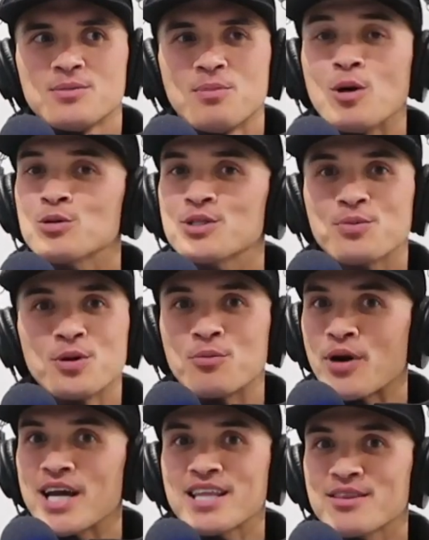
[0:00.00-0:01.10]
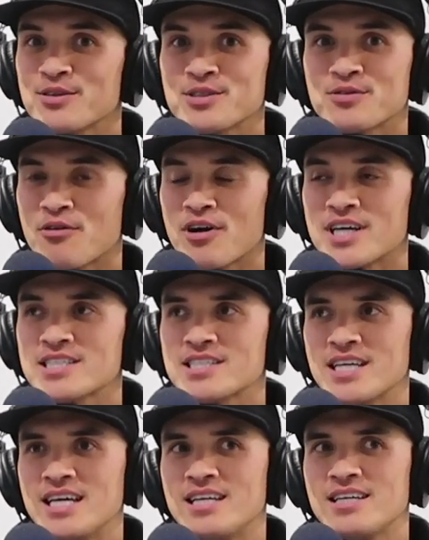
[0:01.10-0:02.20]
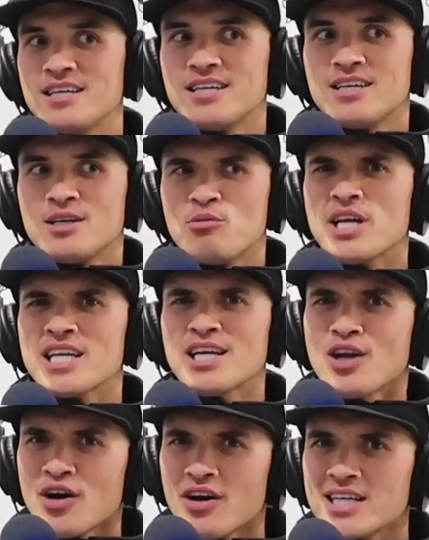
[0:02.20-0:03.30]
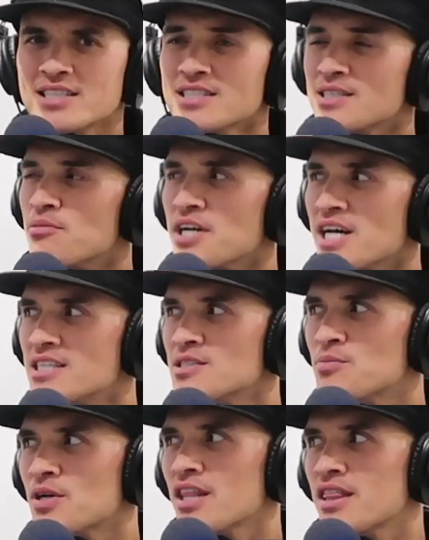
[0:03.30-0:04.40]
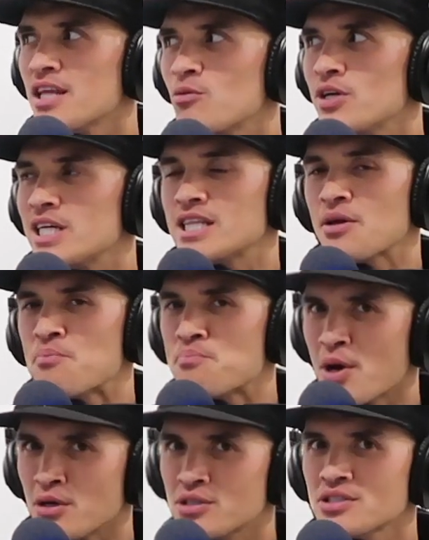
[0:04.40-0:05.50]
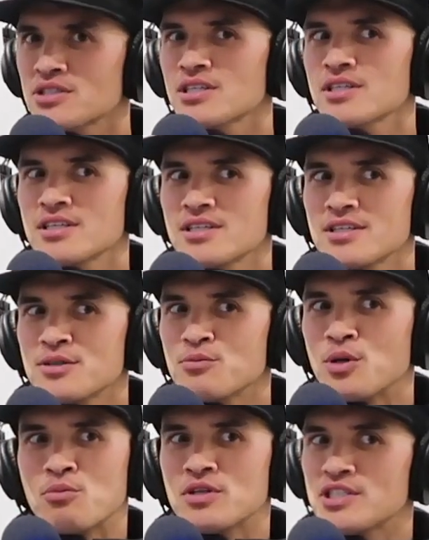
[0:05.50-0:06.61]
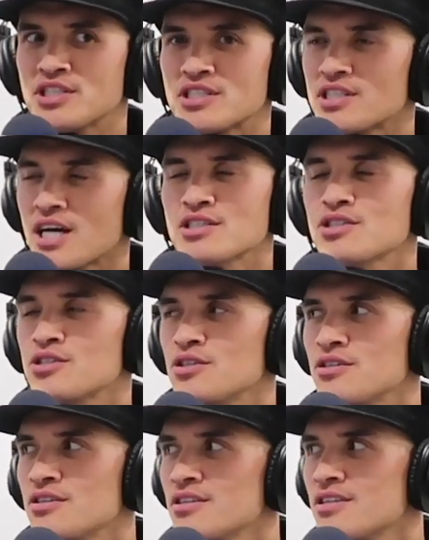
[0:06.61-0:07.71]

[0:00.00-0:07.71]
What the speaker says: Multiple breakthroughs for us, and we get a lot at seminars, but I think we get the most when it's just us two.